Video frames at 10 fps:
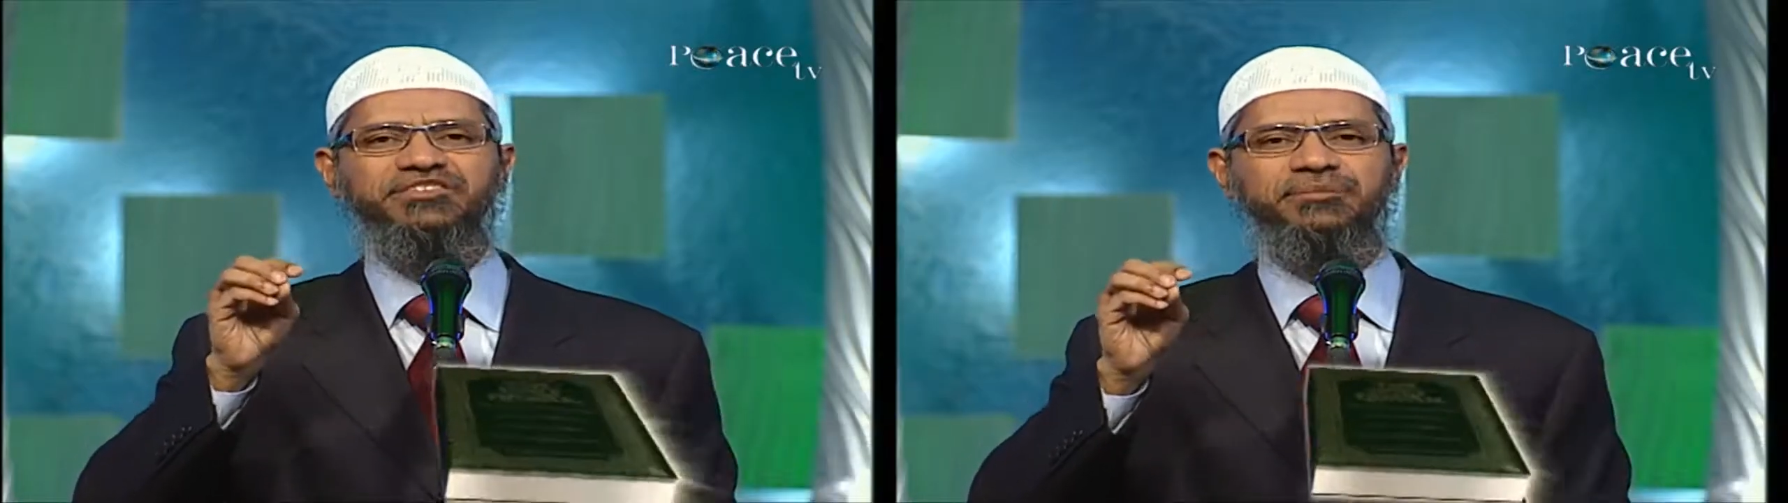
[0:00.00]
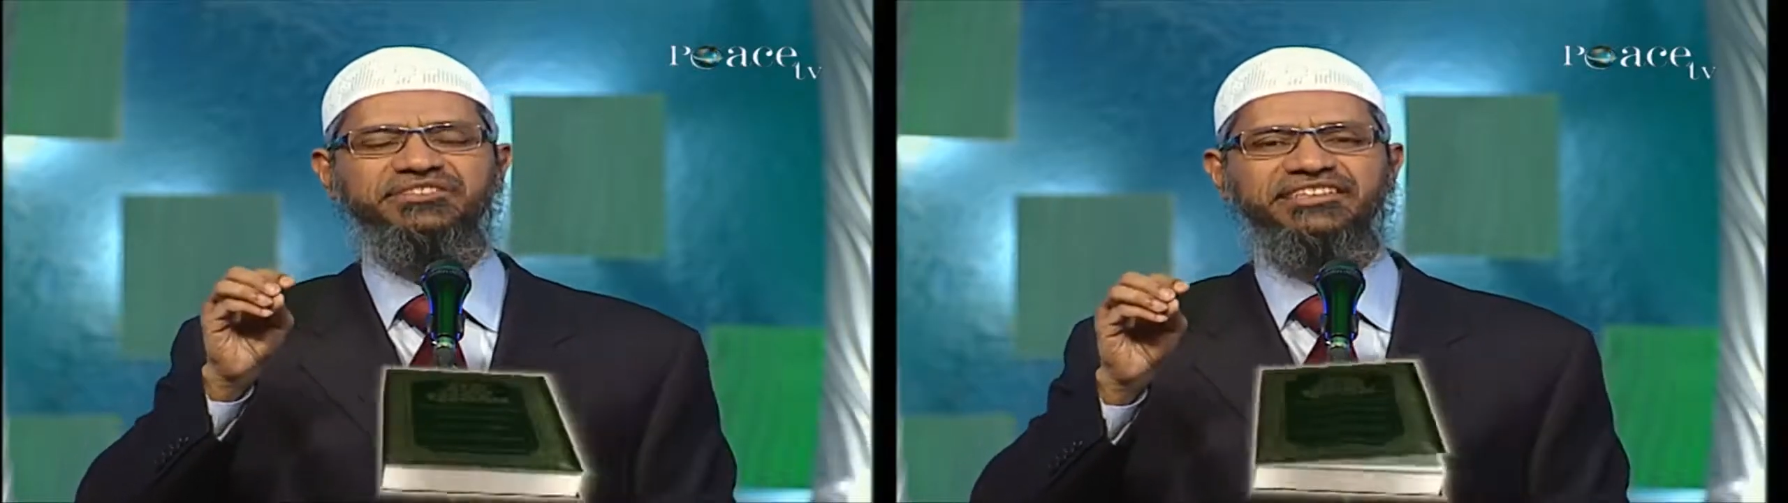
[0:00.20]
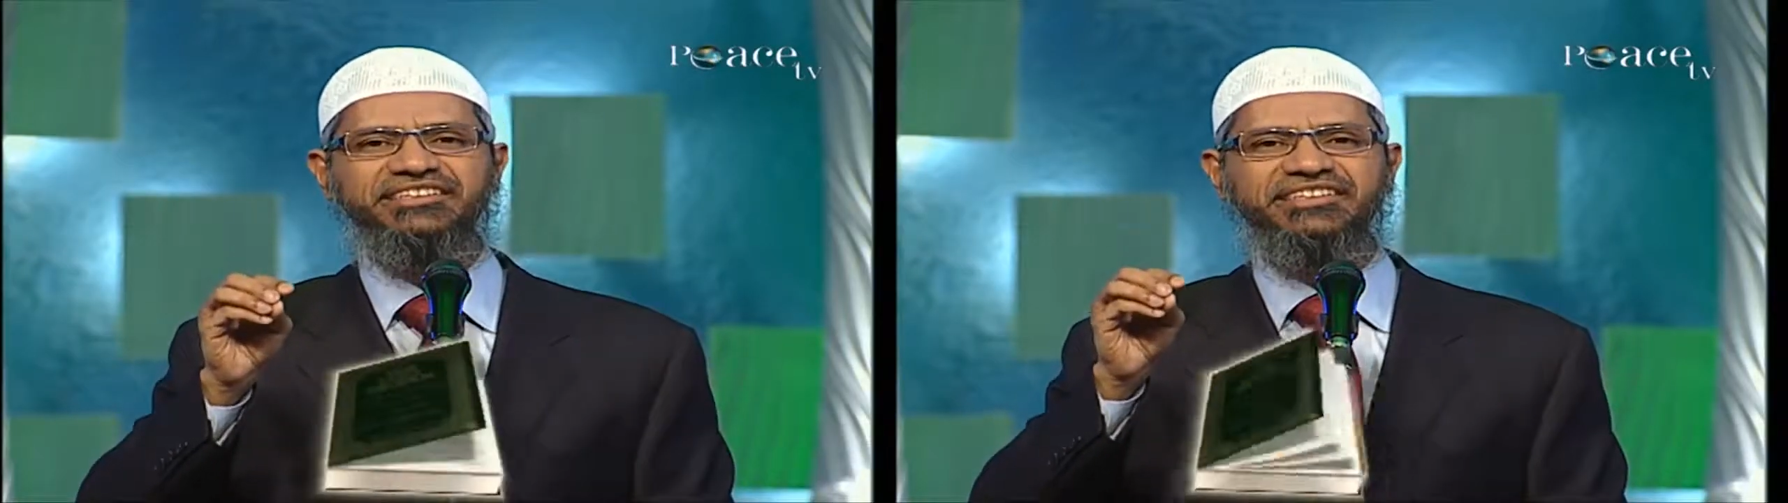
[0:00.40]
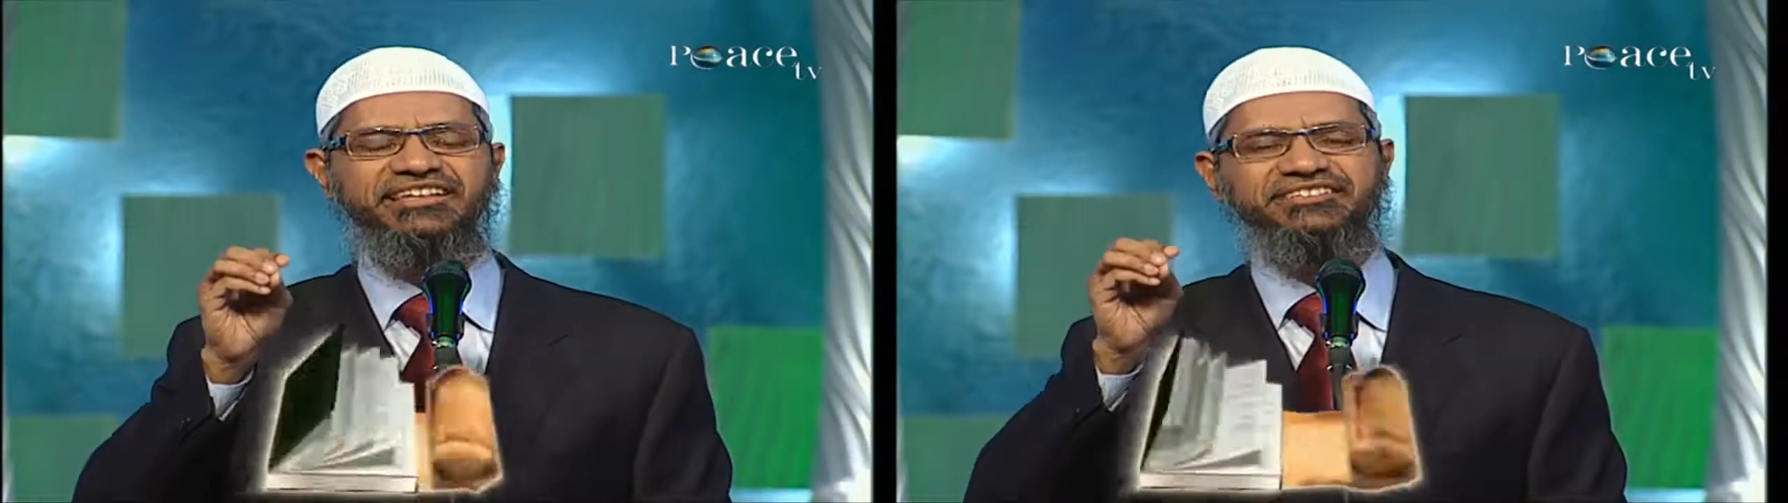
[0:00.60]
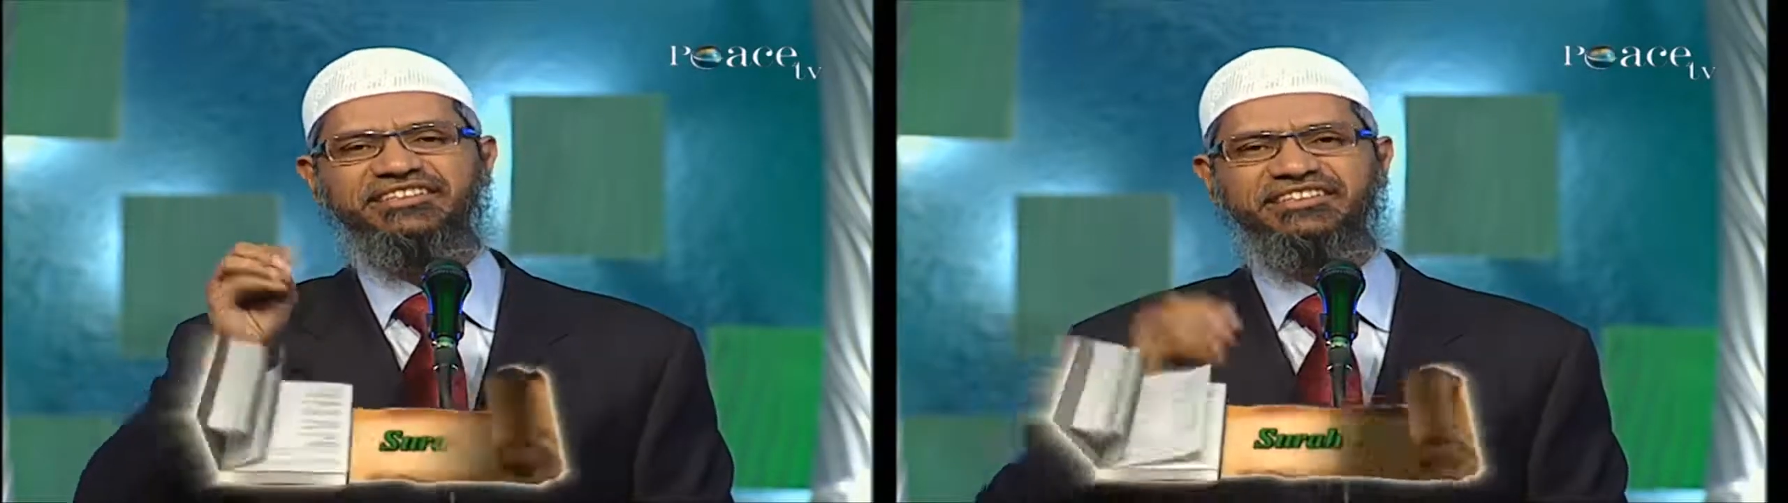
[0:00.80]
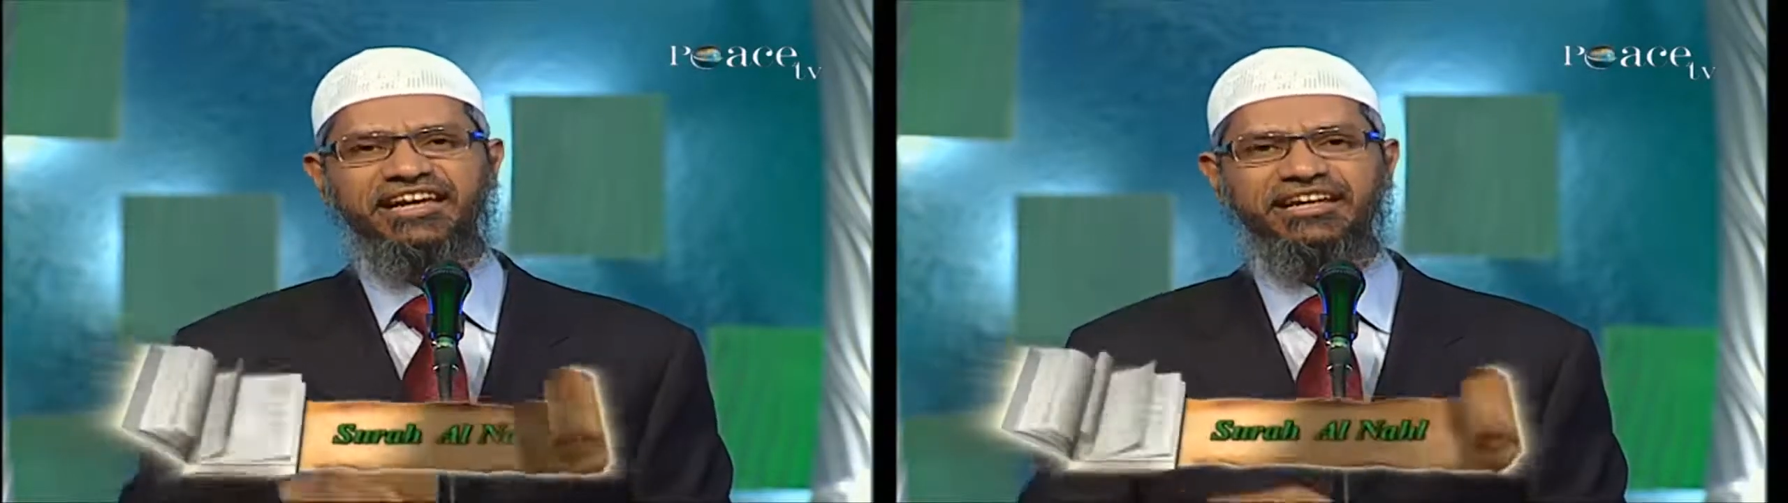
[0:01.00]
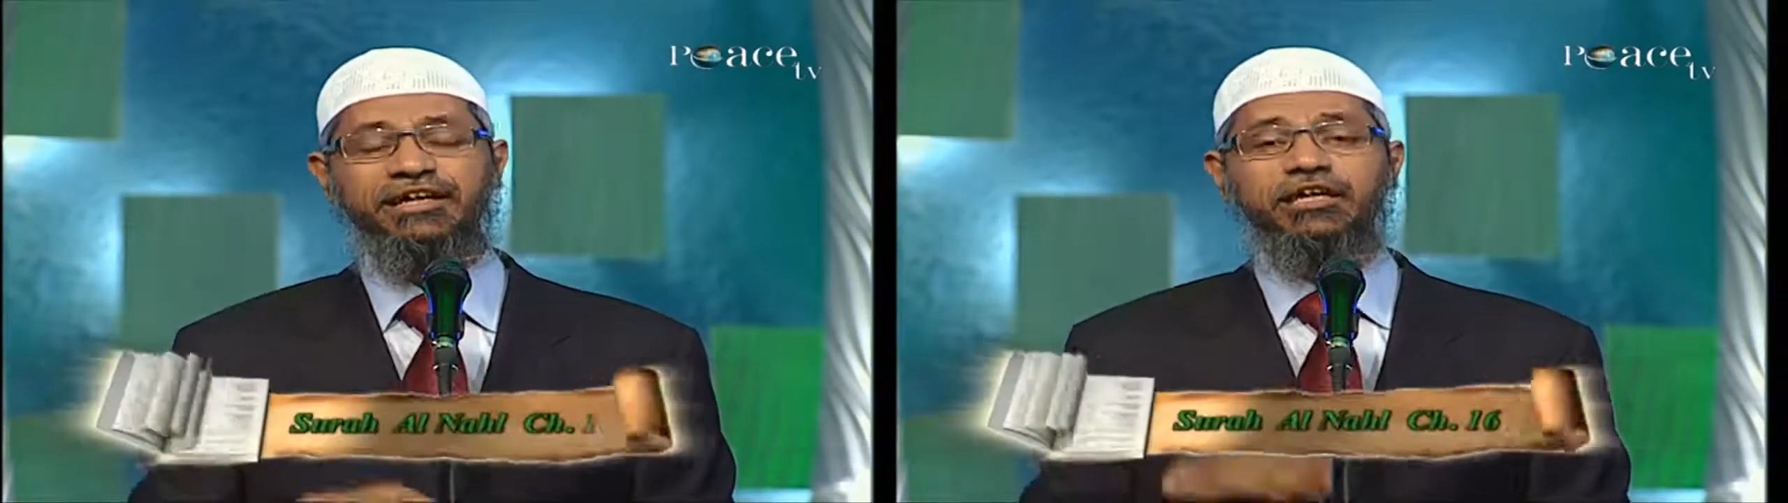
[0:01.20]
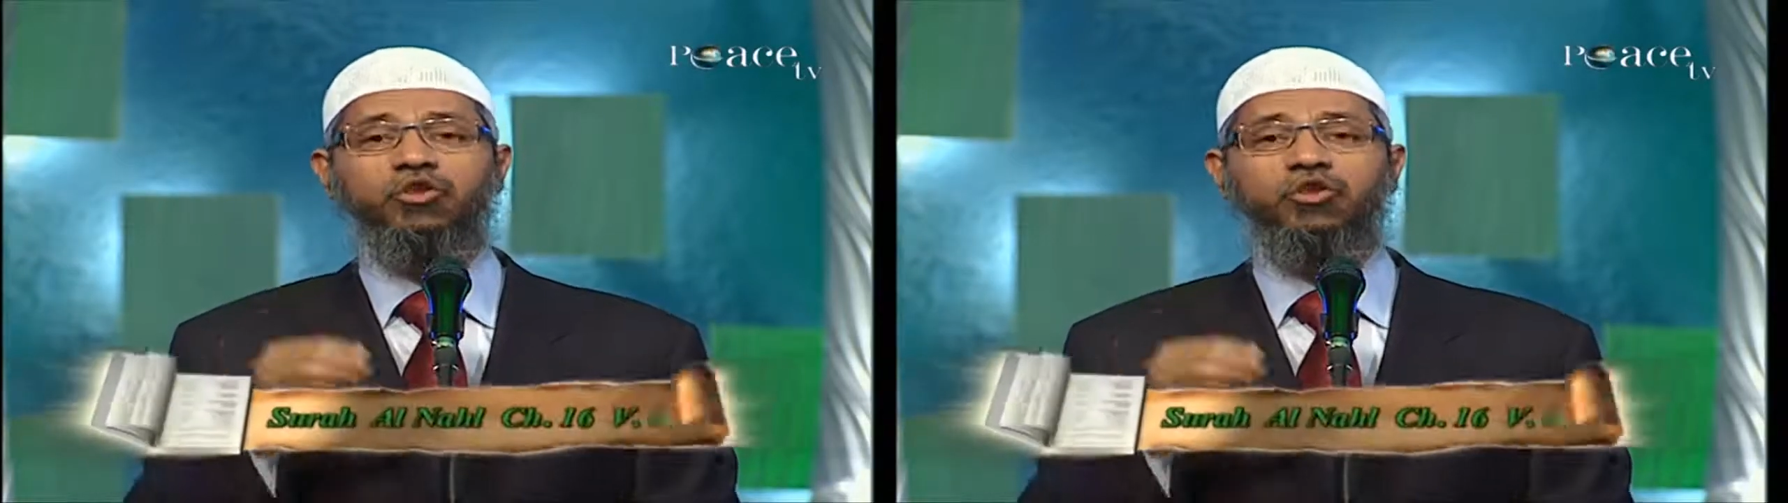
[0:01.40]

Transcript: number 68 and 69.